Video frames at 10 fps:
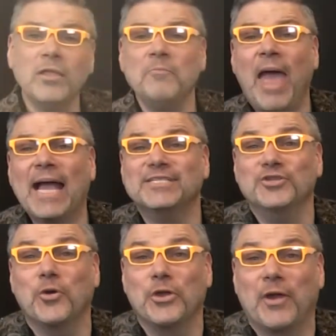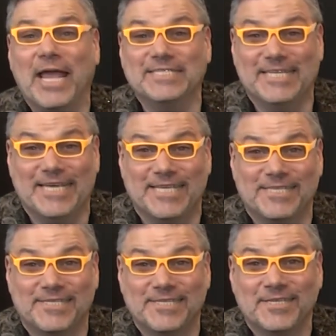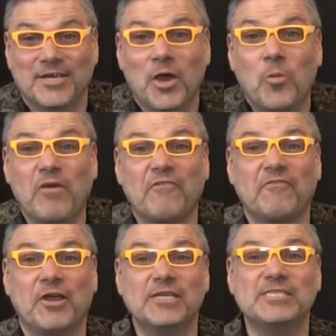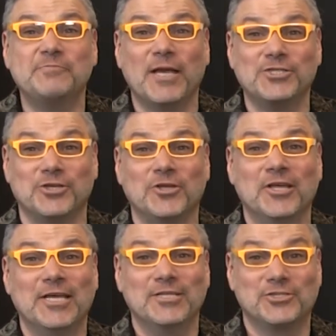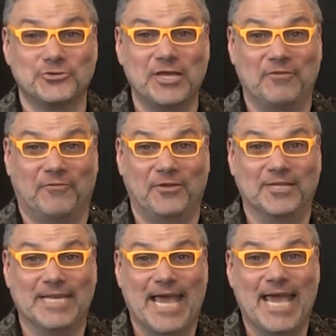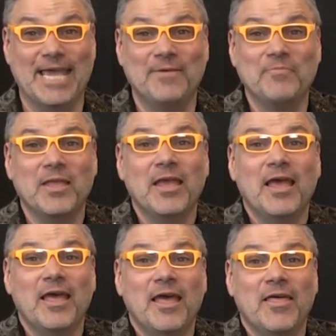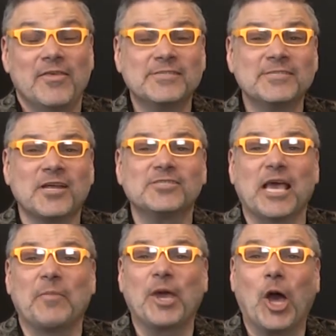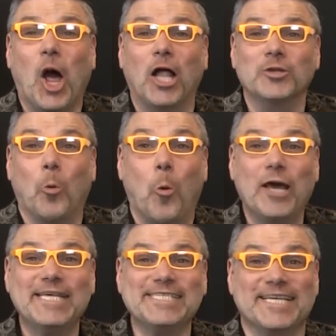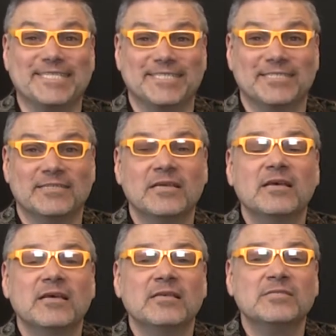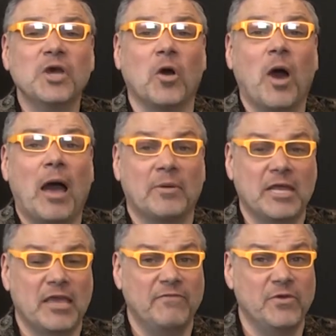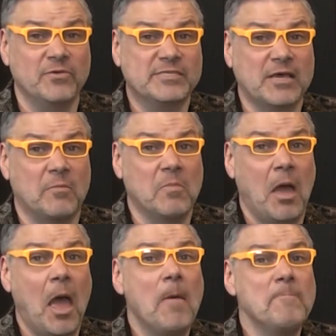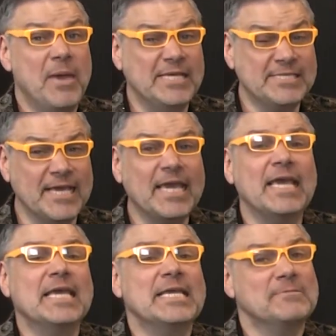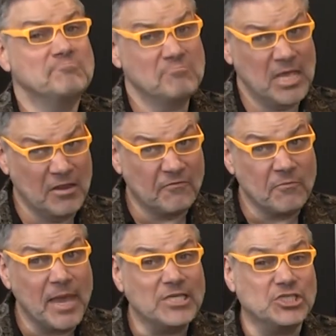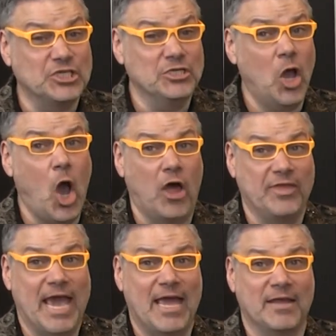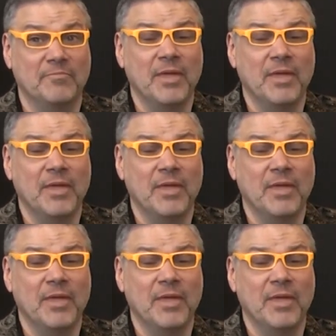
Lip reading: Welcome back to Know Your Antiques. We have a very special treat for you today. This is our segment called What Is It? So I'm going to give you some basic information on the